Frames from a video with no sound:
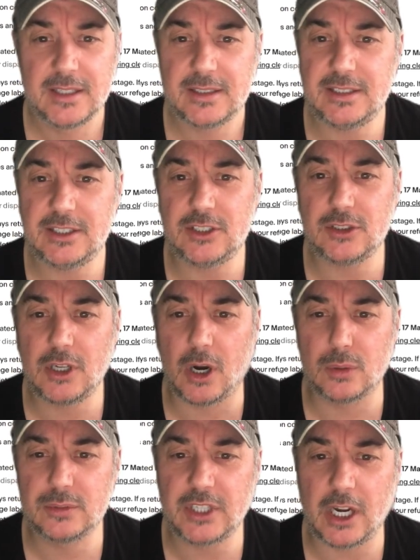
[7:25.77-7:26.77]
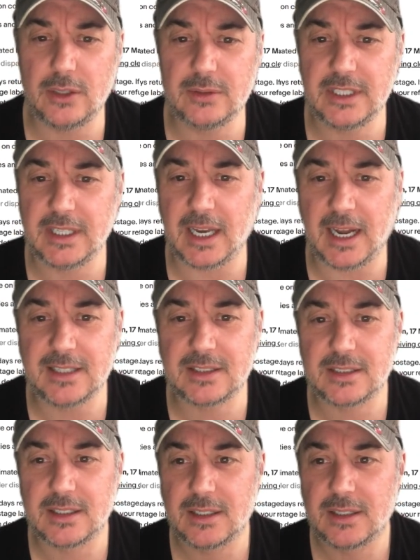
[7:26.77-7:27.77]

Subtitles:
This is just gold tone and glass.